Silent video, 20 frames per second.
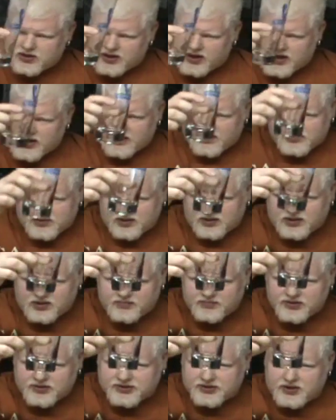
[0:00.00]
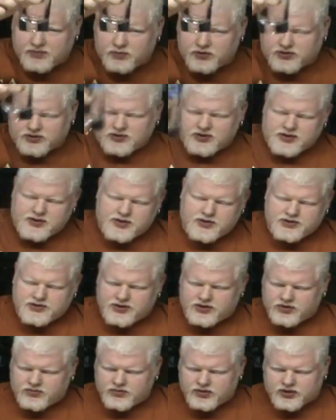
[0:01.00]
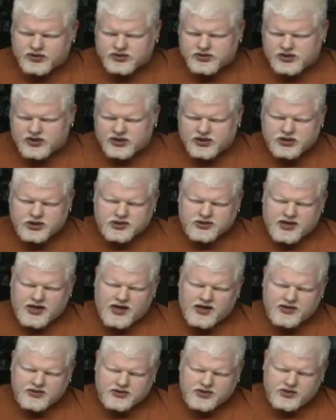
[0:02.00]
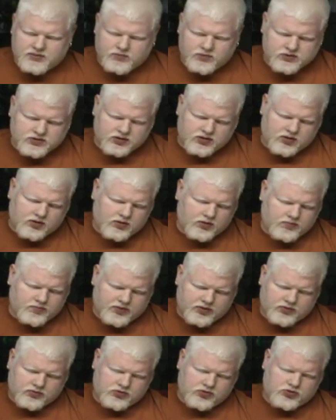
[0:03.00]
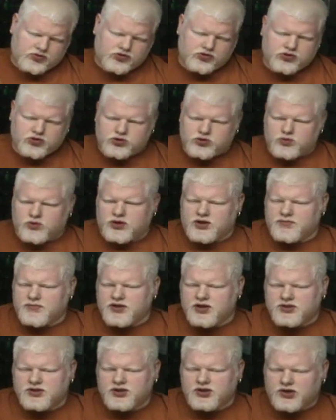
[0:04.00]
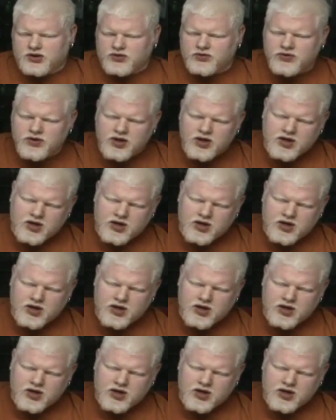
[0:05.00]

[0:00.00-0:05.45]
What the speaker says: Yeah, there's a little bit of Steam Whistle in there still, because I just had a Steam Whistle about 20 minutes ago.